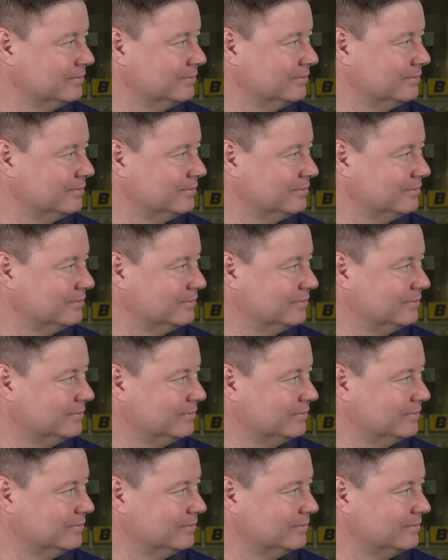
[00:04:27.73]

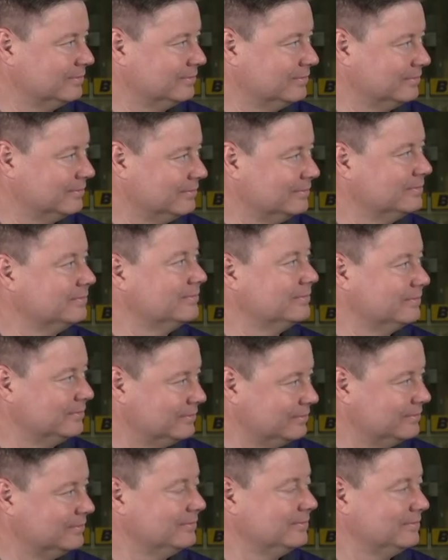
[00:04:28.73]

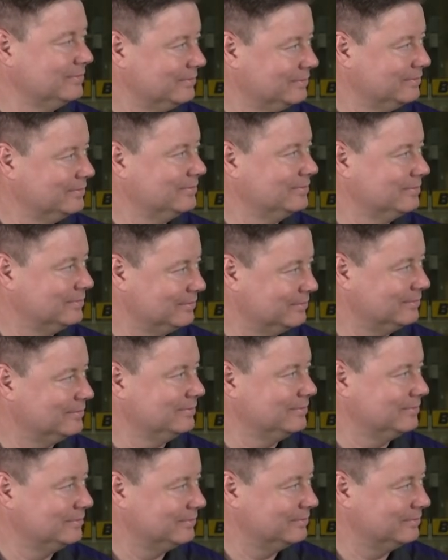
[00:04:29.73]
The person shown says nothing.